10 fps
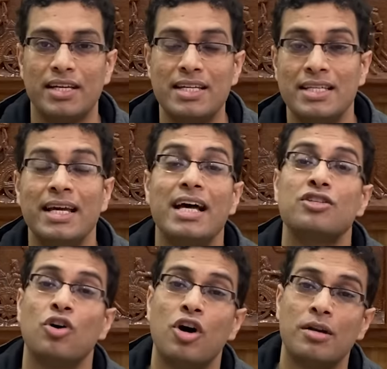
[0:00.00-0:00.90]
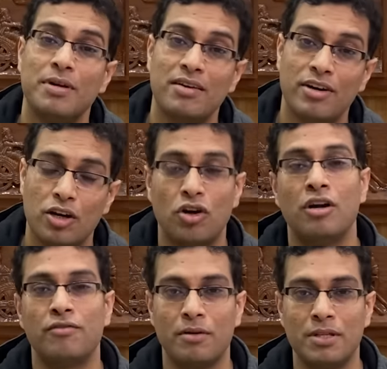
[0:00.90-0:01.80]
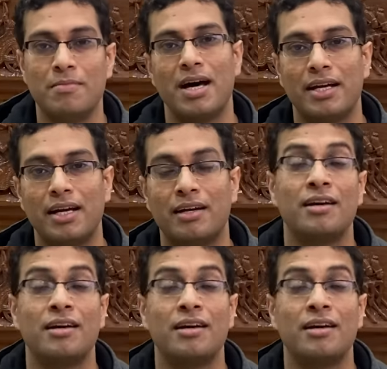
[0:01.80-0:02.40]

easing has not been withdrawn from the market.